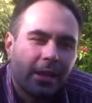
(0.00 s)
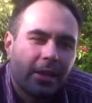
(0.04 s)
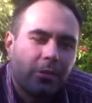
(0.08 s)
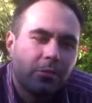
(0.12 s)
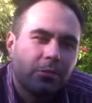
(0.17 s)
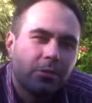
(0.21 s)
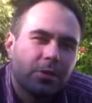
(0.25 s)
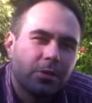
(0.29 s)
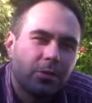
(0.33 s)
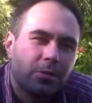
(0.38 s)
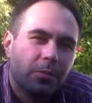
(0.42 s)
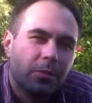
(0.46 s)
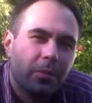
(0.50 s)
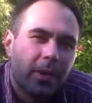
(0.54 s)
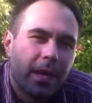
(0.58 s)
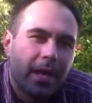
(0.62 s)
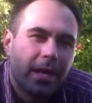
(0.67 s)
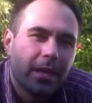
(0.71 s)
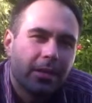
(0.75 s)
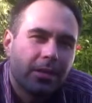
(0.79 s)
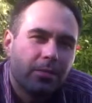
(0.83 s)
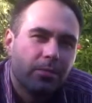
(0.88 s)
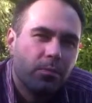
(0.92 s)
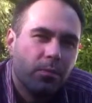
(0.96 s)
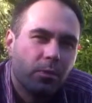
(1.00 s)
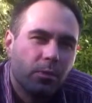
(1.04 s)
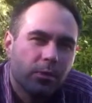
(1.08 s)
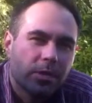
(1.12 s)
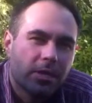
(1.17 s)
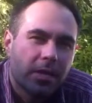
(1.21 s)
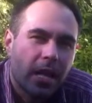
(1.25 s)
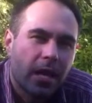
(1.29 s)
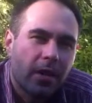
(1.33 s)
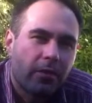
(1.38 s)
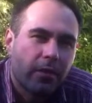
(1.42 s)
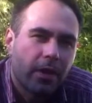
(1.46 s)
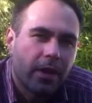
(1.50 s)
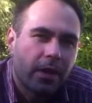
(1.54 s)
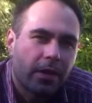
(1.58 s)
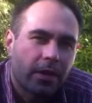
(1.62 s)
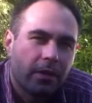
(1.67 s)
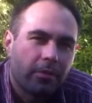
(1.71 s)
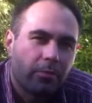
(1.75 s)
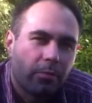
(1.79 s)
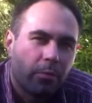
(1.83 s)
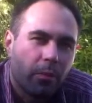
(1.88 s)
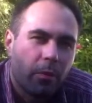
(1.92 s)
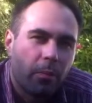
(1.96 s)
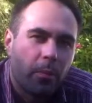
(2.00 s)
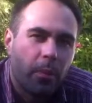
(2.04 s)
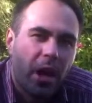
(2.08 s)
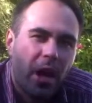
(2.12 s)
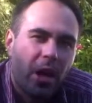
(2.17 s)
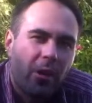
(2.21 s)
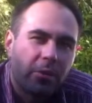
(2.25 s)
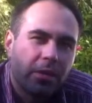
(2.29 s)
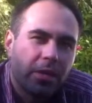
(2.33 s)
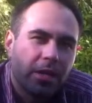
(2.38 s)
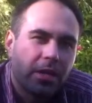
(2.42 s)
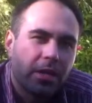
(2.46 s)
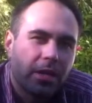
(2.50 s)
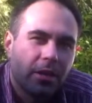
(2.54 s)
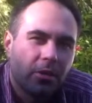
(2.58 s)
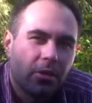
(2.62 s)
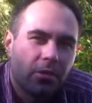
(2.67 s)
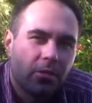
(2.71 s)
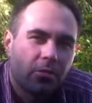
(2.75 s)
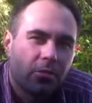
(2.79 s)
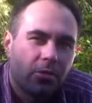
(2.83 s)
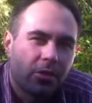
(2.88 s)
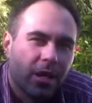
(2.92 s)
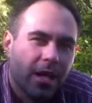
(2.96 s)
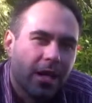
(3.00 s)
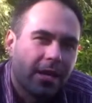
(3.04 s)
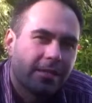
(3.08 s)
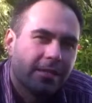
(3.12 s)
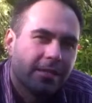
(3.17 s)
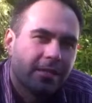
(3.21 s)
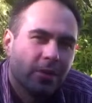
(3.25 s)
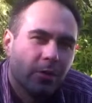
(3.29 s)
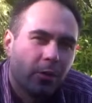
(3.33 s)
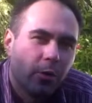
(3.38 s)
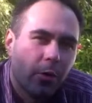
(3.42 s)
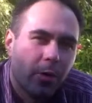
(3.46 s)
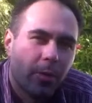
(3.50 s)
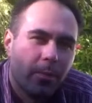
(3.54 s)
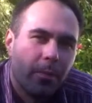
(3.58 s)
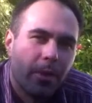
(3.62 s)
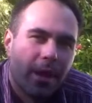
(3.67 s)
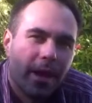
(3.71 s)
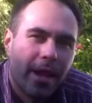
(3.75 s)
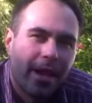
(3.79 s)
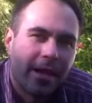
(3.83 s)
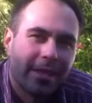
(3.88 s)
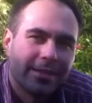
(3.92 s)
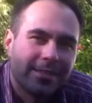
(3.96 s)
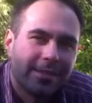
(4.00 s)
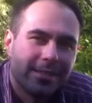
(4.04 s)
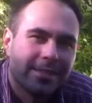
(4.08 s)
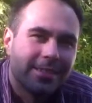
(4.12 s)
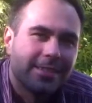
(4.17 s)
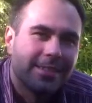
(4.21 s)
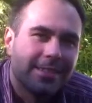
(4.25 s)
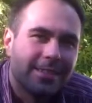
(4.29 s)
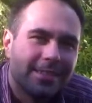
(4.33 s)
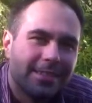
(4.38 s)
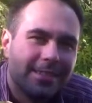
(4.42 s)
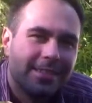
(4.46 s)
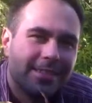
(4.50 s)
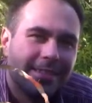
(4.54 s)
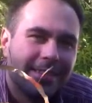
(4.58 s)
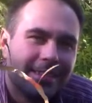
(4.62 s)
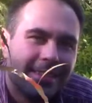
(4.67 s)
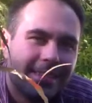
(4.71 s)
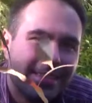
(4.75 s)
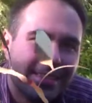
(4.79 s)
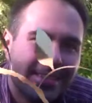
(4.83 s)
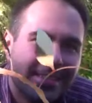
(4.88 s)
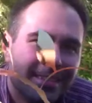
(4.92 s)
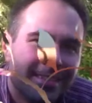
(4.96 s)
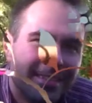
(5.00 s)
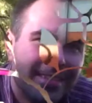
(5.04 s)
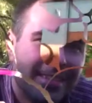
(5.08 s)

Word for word: allows to make the most effective probiotic yogurt as it known by us million